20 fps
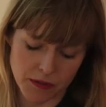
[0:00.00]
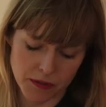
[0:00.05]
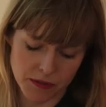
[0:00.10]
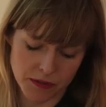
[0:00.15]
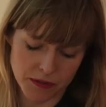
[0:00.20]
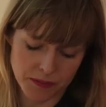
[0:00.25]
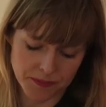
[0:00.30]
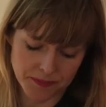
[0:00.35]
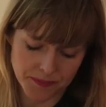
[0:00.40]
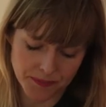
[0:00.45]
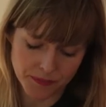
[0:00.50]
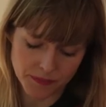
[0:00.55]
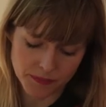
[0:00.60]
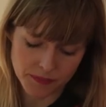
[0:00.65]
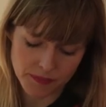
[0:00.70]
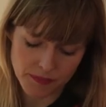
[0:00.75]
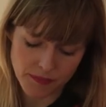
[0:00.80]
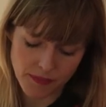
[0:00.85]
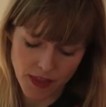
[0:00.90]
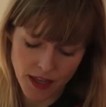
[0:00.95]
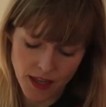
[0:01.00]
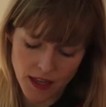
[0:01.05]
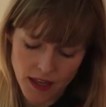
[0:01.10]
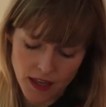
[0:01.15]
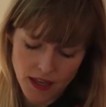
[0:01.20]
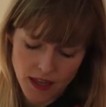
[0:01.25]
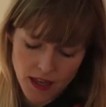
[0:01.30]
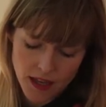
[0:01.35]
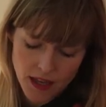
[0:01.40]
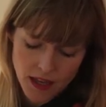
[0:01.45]
about.
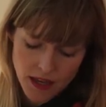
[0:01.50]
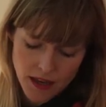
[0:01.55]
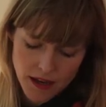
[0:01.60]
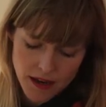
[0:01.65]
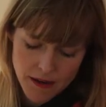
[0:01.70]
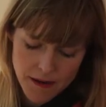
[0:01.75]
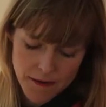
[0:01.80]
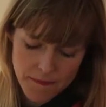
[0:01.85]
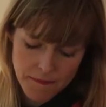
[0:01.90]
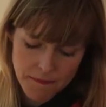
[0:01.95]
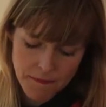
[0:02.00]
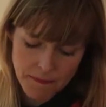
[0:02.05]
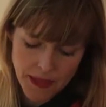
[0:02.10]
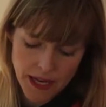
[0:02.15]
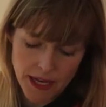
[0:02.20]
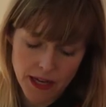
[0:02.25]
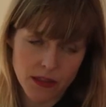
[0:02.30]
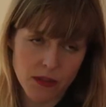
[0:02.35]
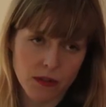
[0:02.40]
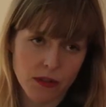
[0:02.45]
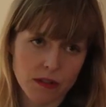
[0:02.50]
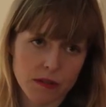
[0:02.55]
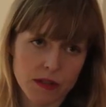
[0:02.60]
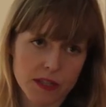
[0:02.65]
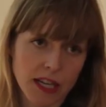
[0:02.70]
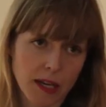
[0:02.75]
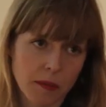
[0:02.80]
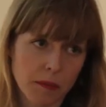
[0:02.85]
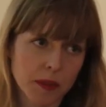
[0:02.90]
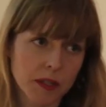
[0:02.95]
And I thought there was
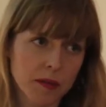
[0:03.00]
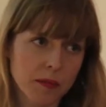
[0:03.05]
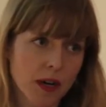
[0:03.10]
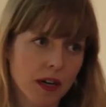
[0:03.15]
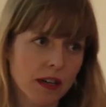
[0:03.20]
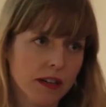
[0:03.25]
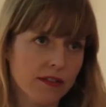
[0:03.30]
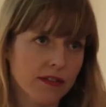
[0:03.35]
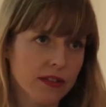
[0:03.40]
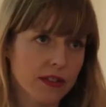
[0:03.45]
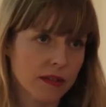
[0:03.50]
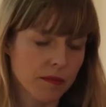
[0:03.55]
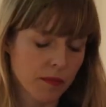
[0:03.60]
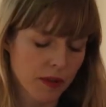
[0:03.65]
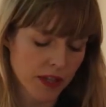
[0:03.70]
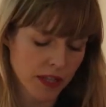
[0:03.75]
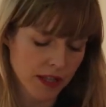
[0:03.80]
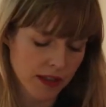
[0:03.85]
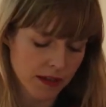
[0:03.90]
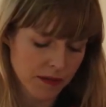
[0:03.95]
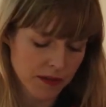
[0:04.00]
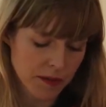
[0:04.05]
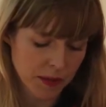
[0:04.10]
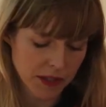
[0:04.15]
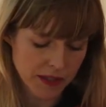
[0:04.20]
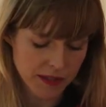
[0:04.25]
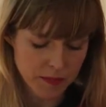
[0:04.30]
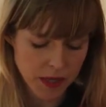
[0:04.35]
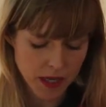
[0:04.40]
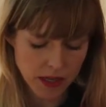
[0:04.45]
a gap in the market for something that was a
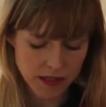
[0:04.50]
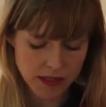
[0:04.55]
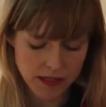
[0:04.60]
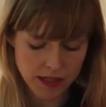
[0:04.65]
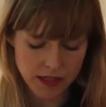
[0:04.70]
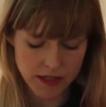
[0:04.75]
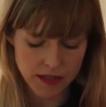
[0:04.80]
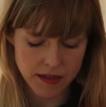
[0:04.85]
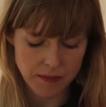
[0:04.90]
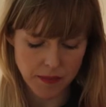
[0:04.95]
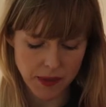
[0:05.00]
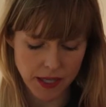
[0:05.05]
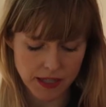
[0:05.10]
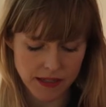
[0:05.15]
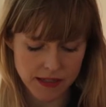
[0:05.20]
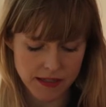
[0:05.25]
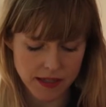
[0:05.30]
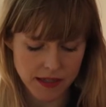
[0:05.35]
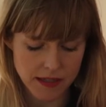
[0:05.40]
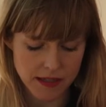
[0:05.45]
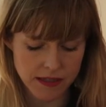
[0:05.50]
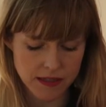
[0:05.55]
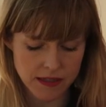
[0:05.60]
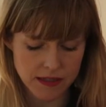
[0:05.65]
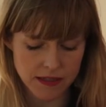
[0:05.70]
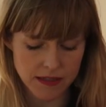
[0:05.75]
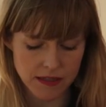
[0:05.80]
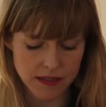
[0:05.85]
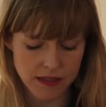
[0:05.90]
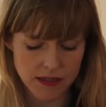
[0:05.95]
bit smarter and better
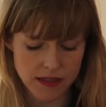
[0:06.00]
designed.